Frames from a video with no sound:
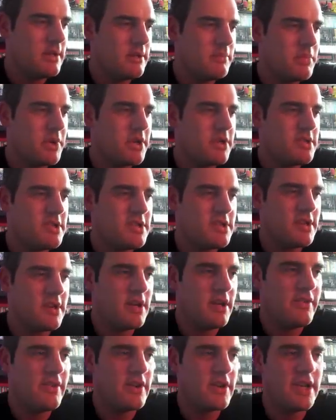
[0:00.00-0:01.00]
Because it's a
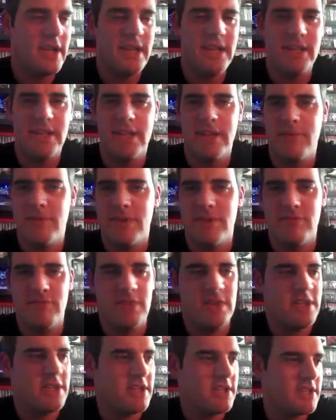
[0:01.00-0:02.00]
live arcade game isn't
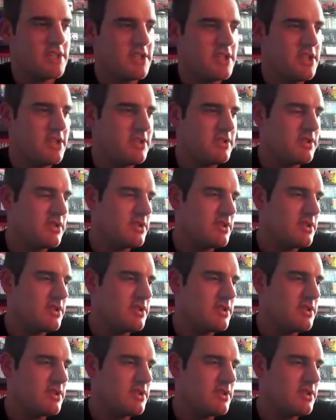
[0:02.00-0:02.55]
really an excuse.